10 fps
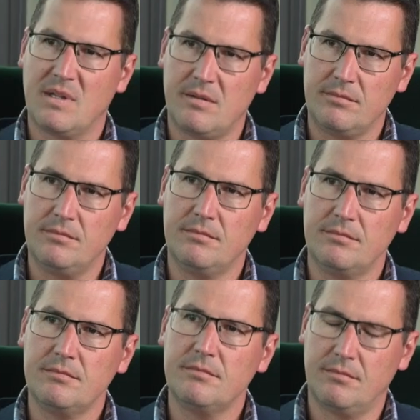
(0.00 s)
affected
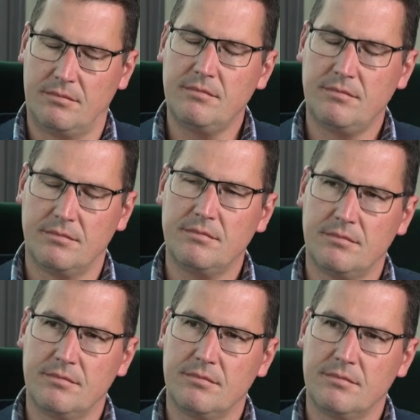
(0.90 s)
other states.
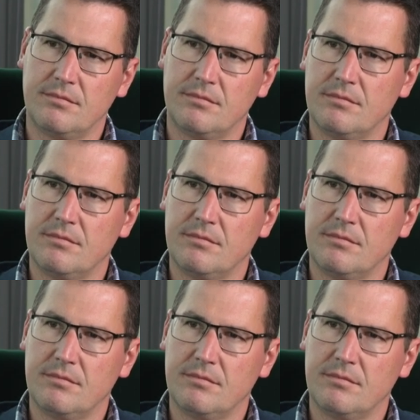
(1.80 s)
I think